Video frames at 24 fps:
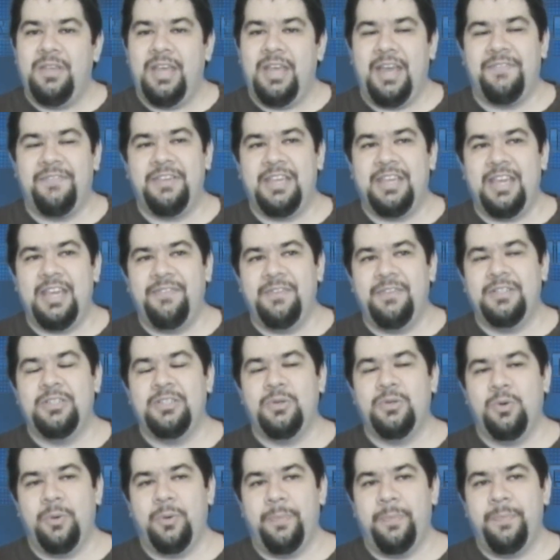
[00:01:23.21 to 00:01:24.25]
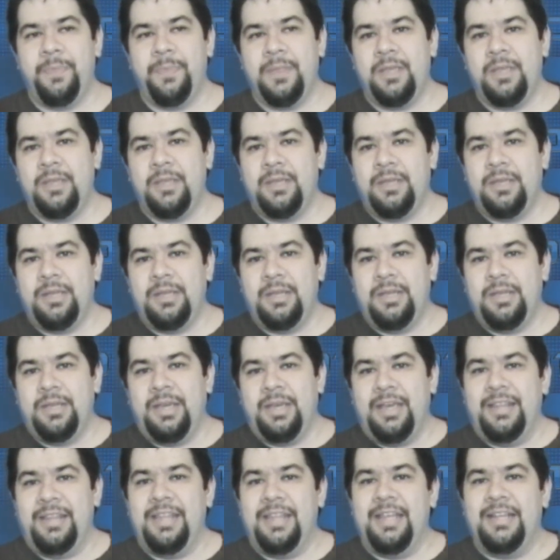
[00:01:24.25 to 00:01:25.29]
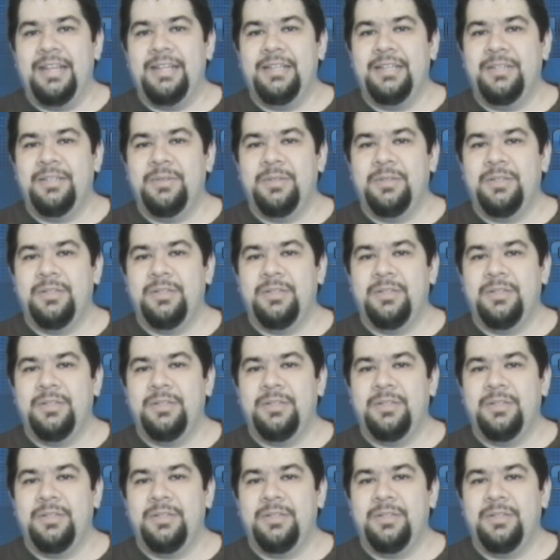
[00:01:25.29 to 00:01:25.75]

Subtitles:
have given to him, and then